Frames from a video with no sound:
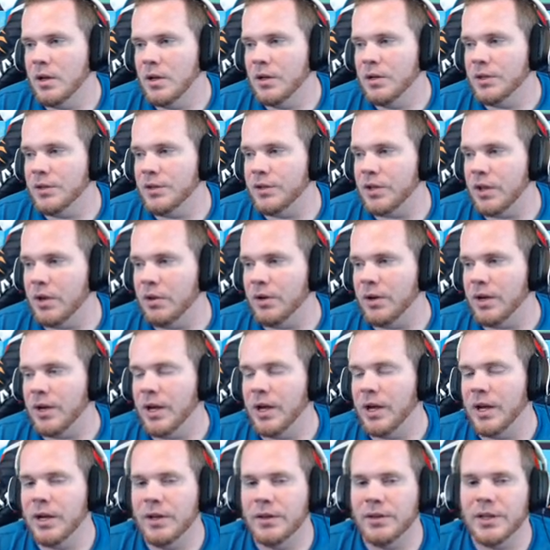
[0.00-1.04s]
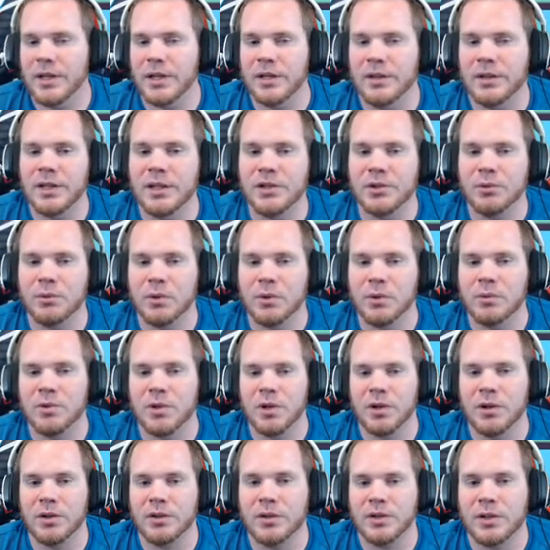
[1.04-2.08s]
So, these rooms
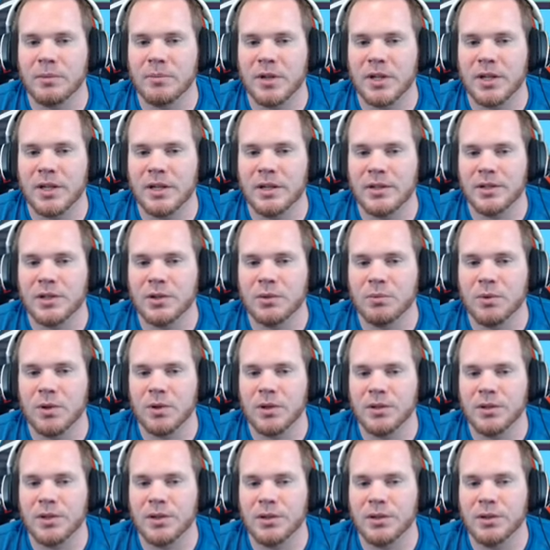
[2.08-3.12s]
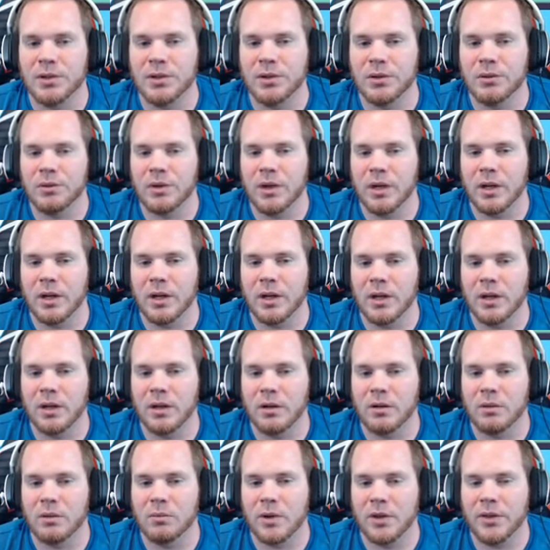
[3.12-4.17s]
are some of the easiest ones to do
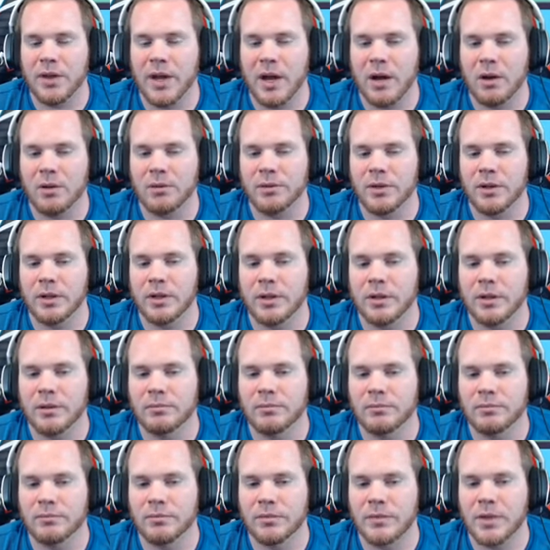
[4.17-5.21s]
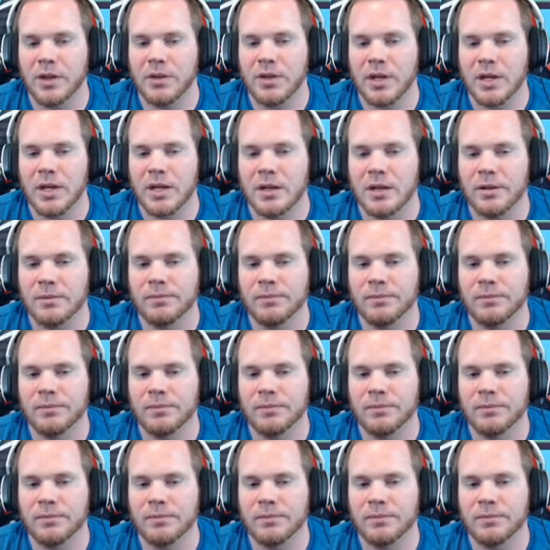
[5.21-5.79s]
without the thingy.